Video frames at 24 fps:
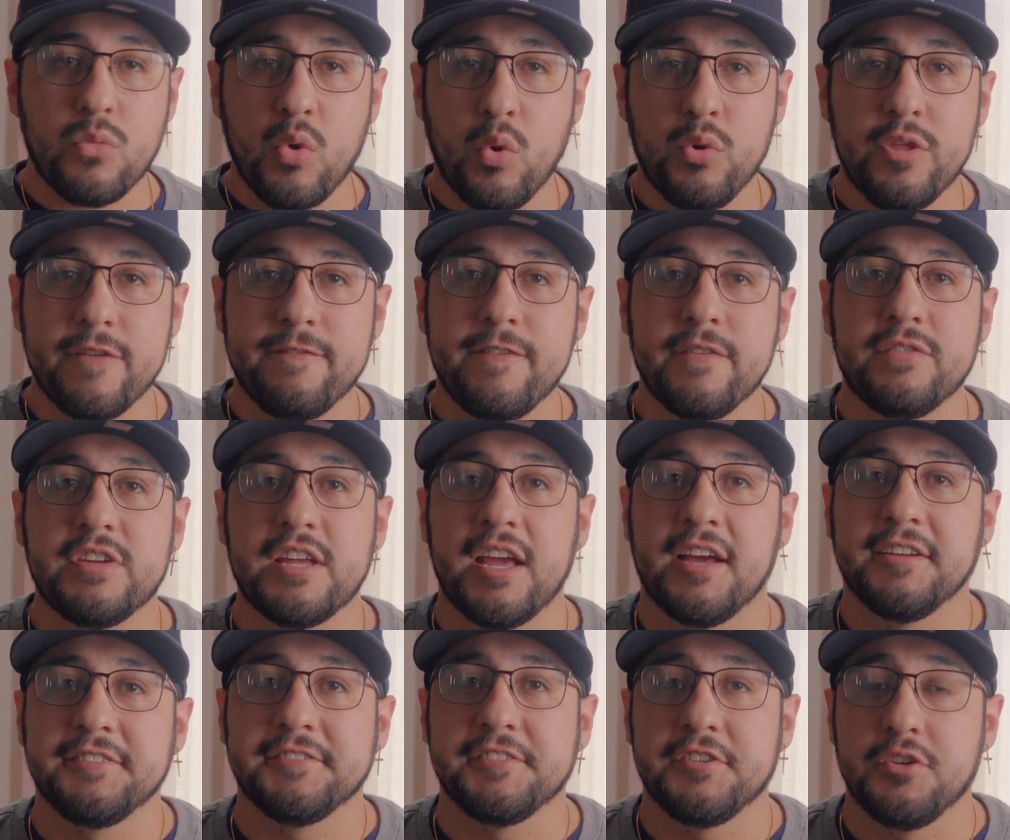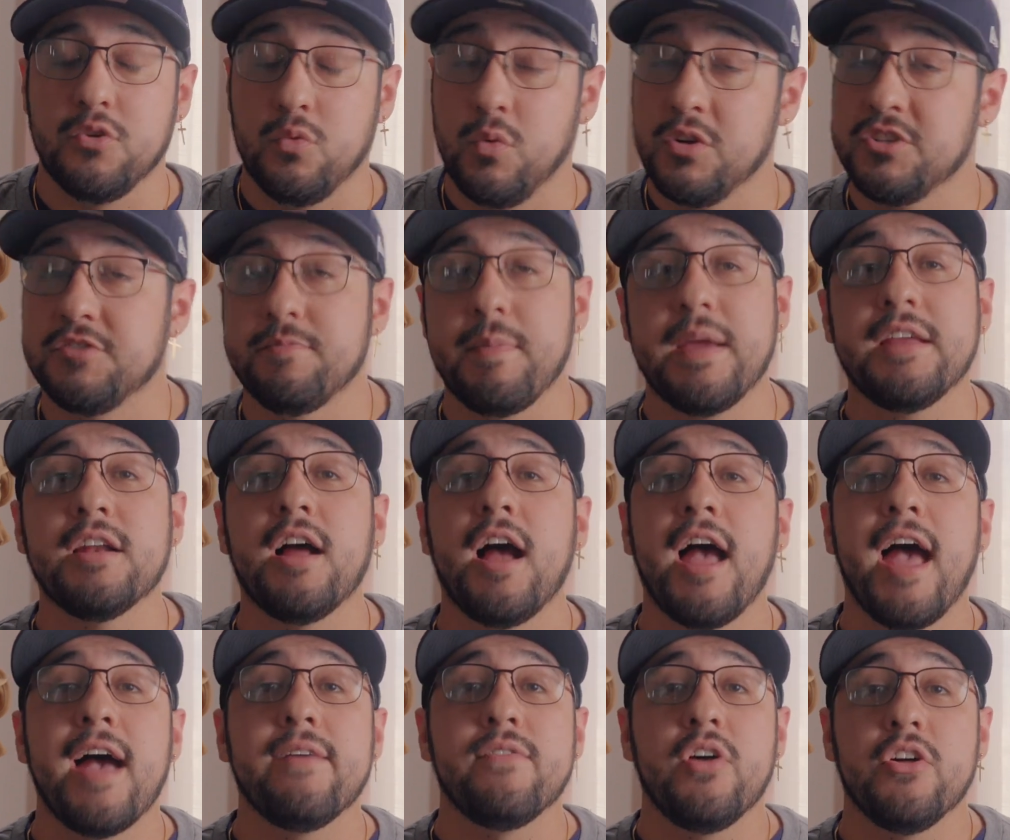or the 50S2, which may
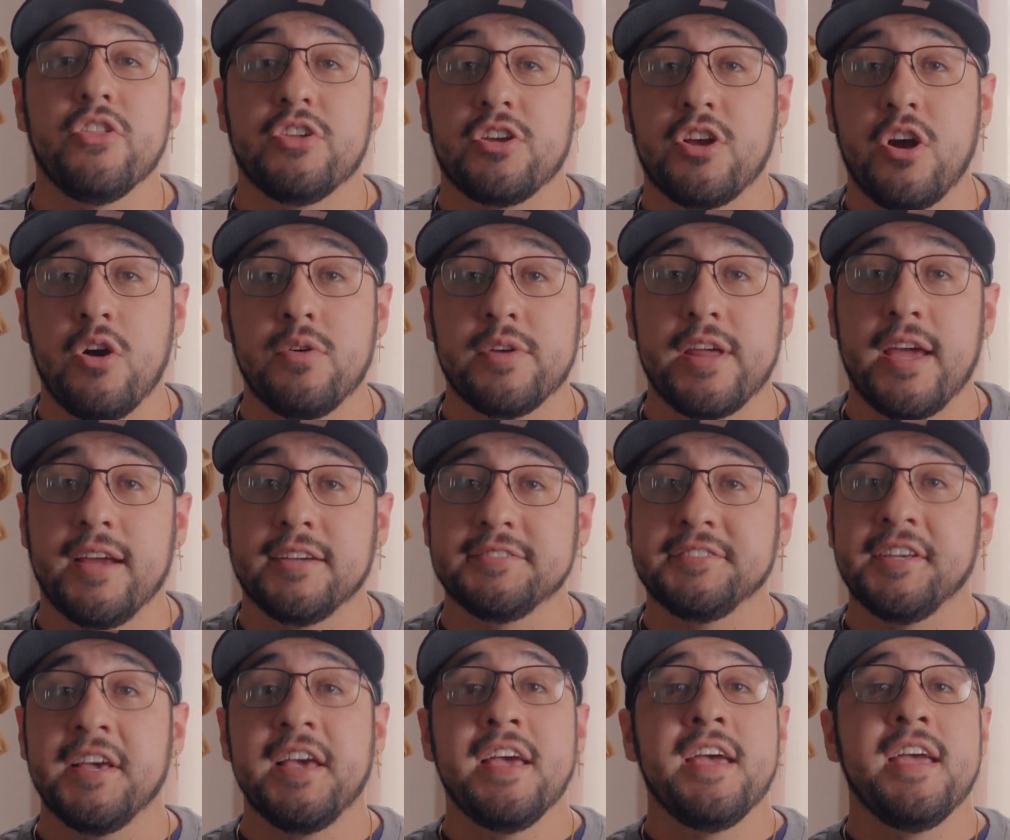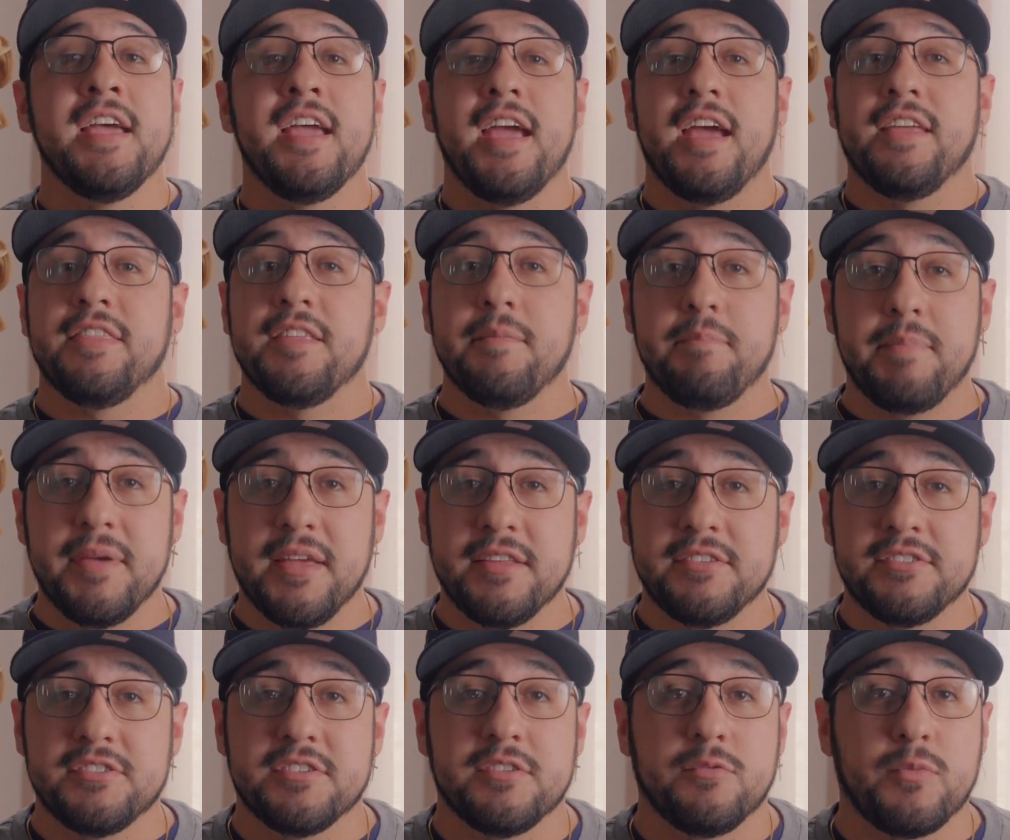not have all the codecs and the
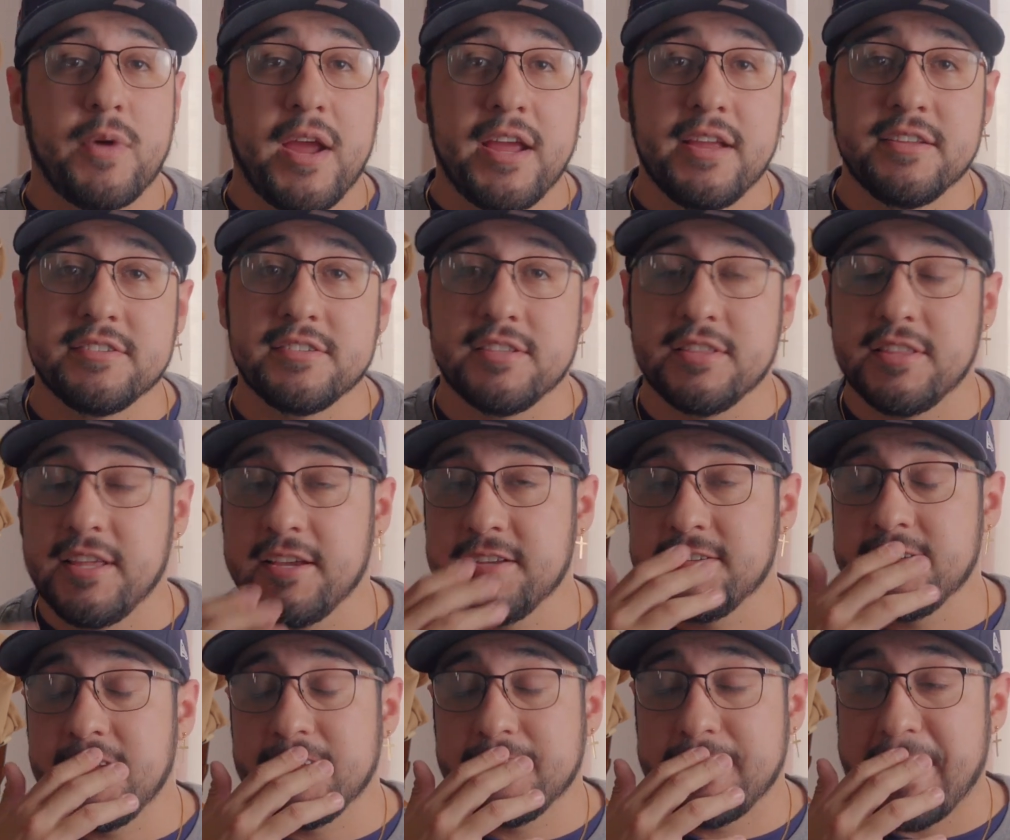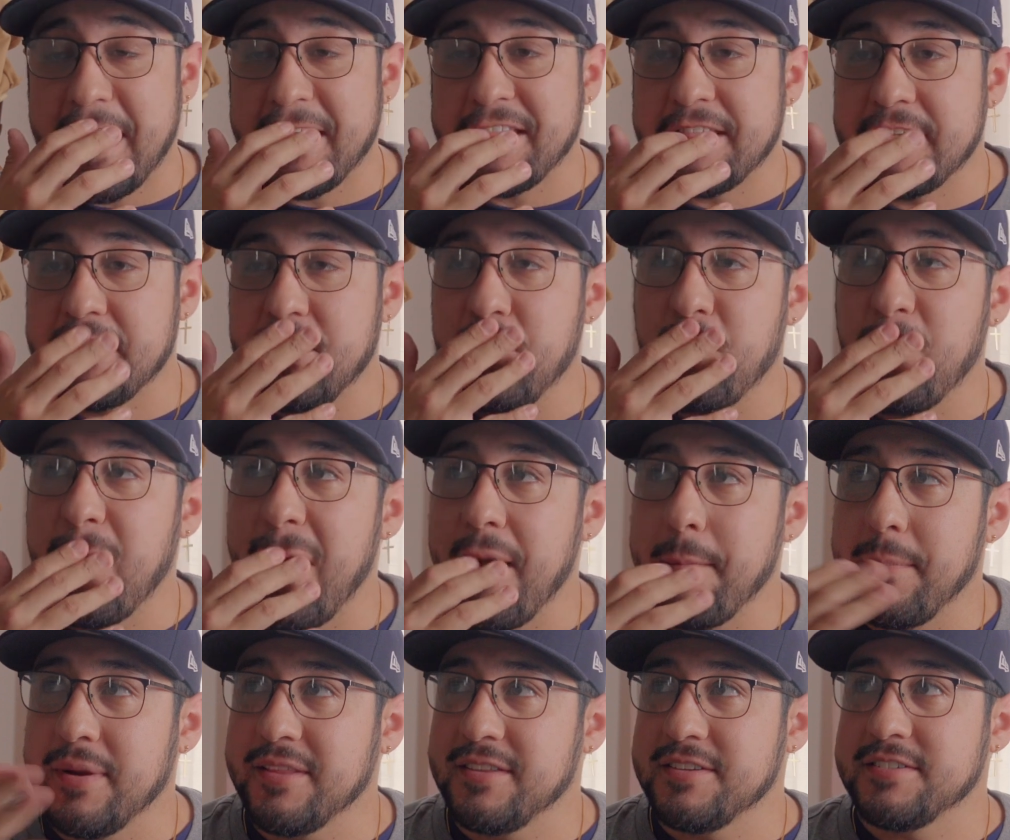bits rates and things like that that you
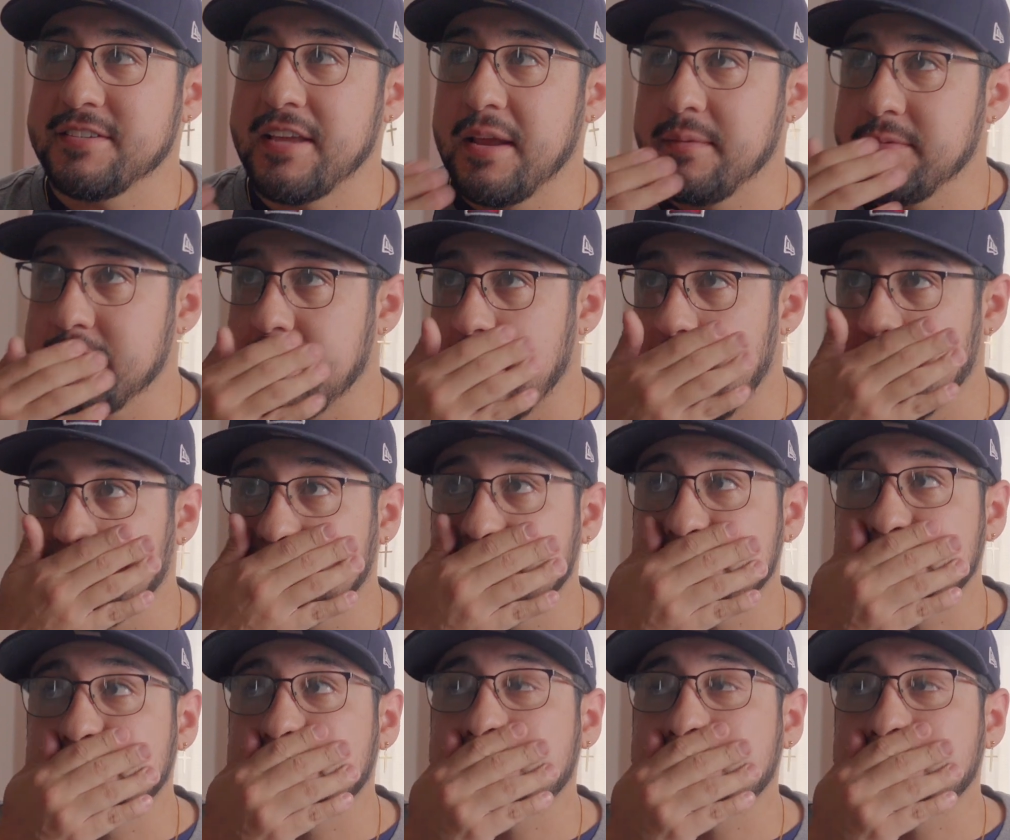want, but at the same time,